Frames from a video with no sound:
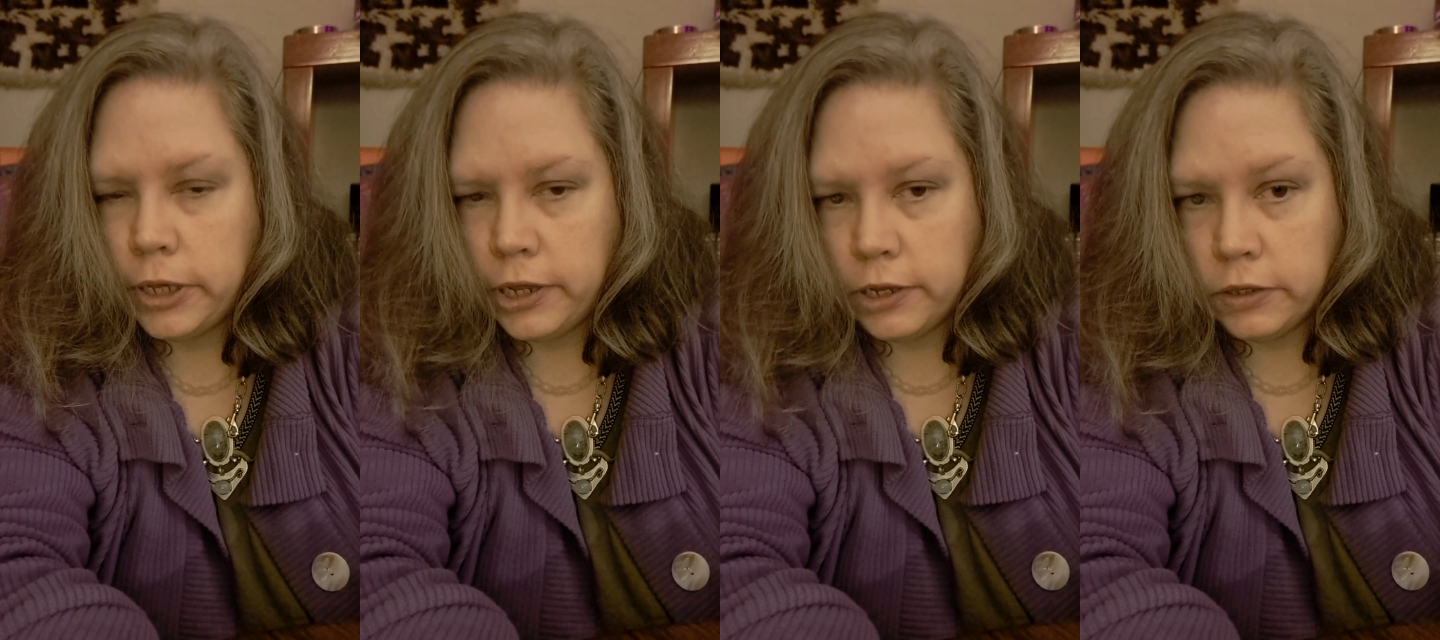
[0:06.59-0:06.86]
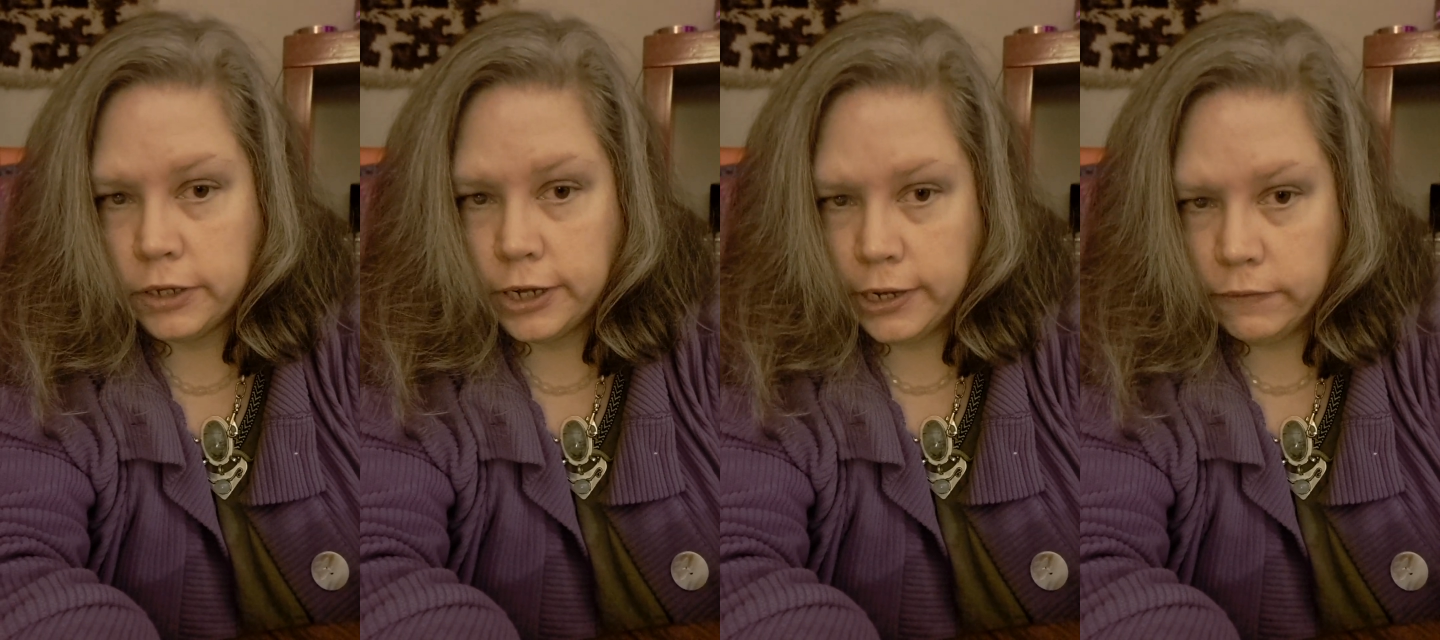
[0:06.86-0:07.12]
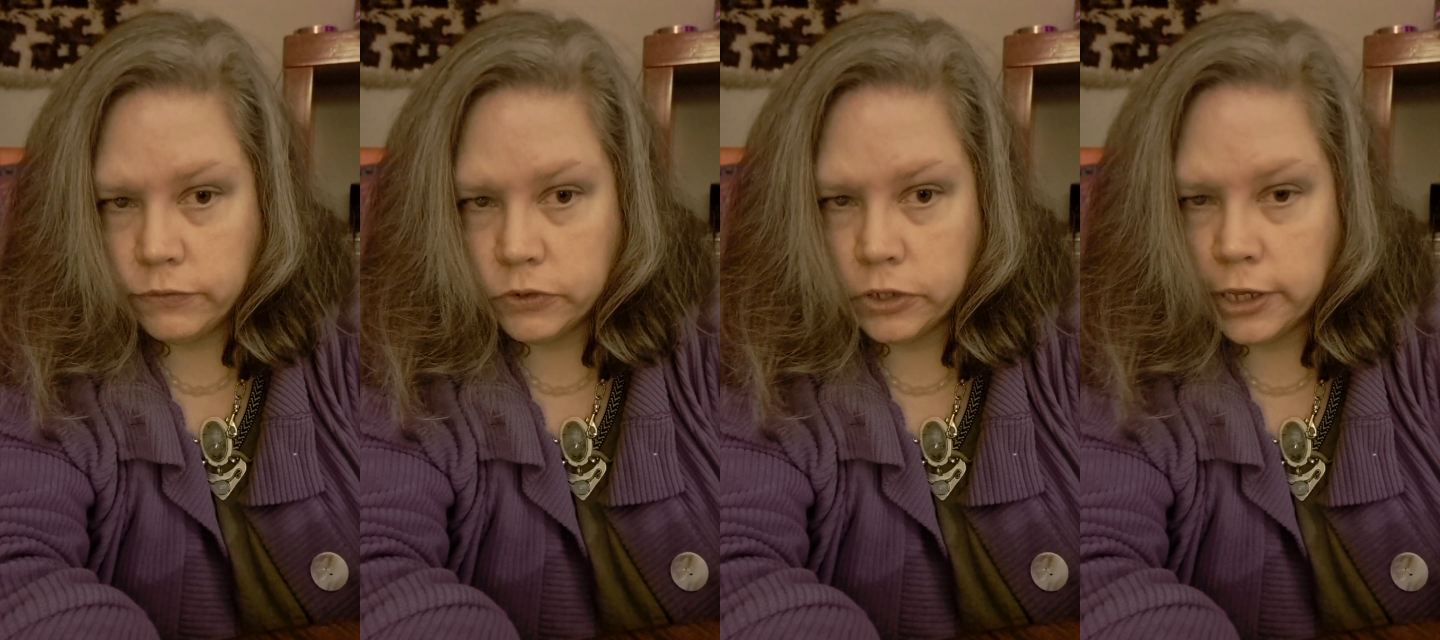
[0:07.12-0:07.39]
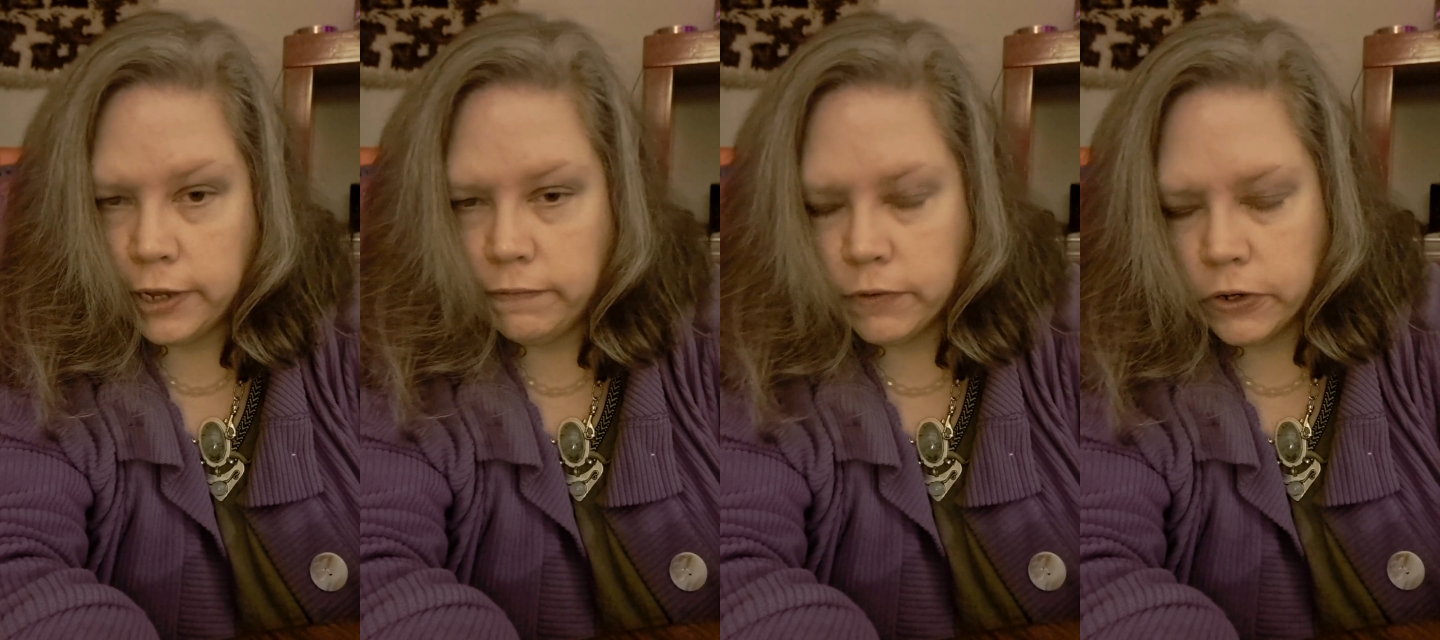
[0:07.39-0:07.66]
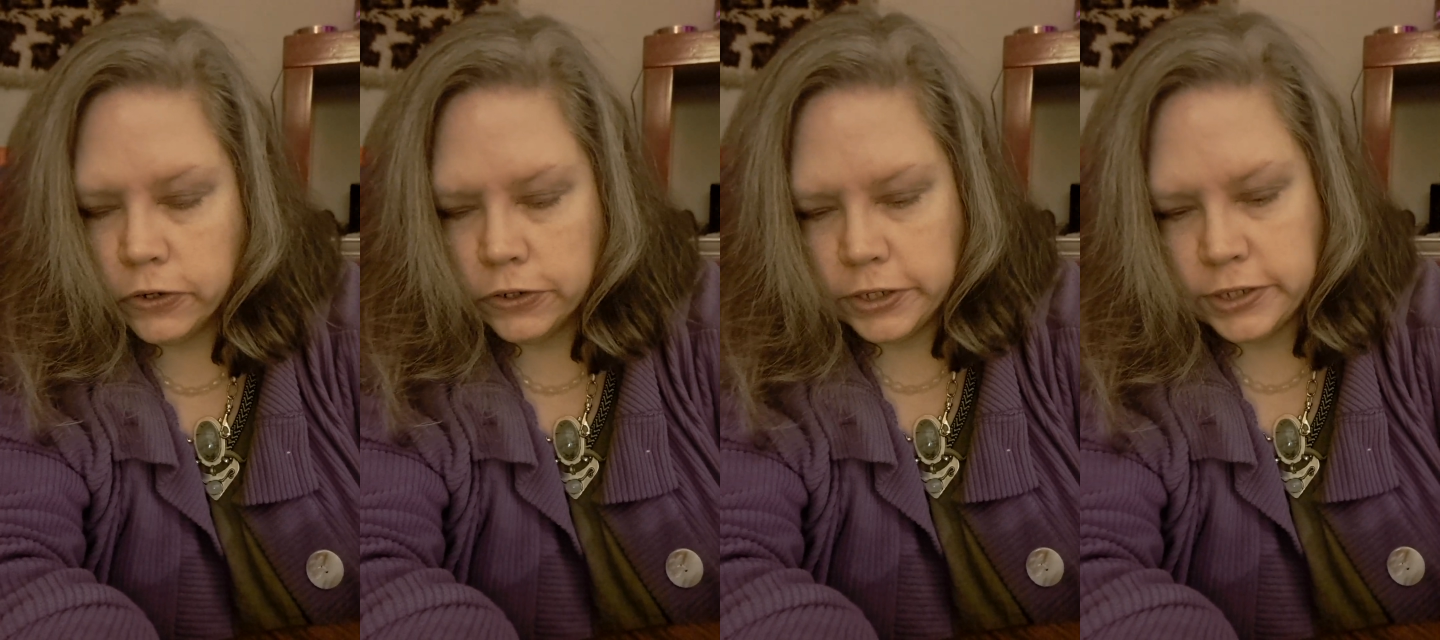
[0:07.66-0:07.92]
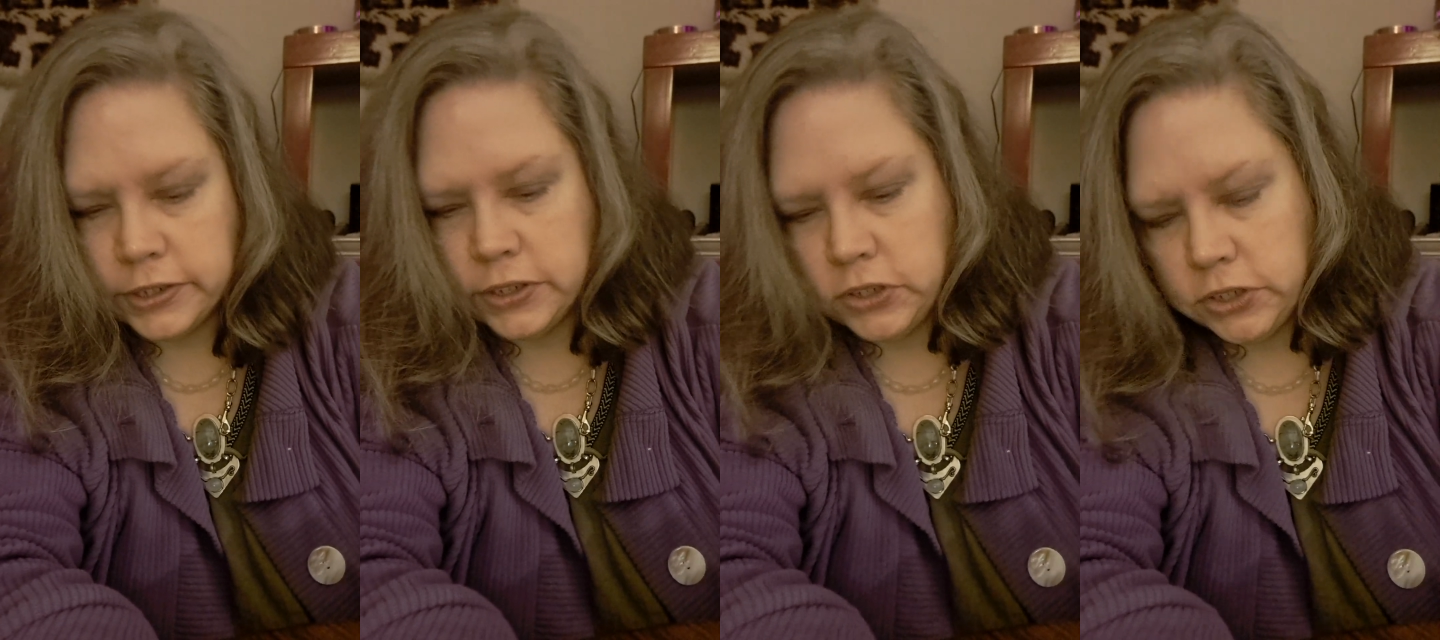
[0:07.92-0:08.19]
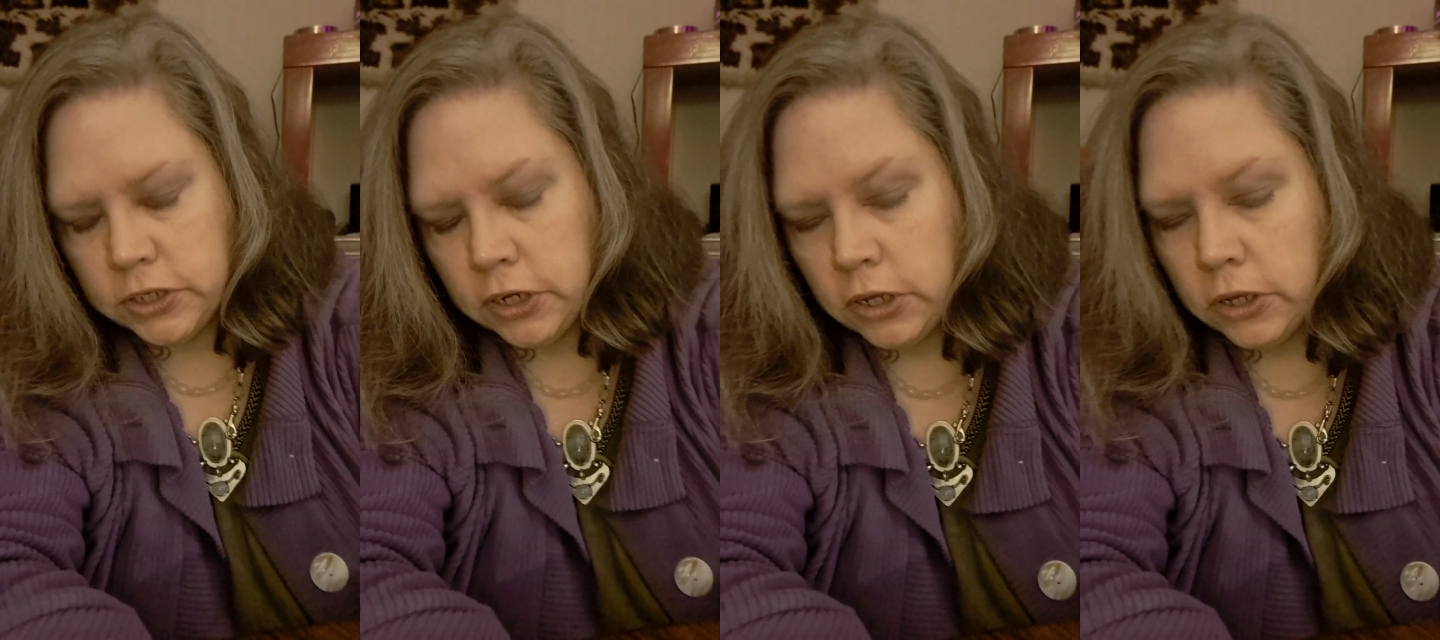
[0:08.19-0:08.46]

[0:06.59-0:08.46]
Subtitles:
and the Afterlife Artist.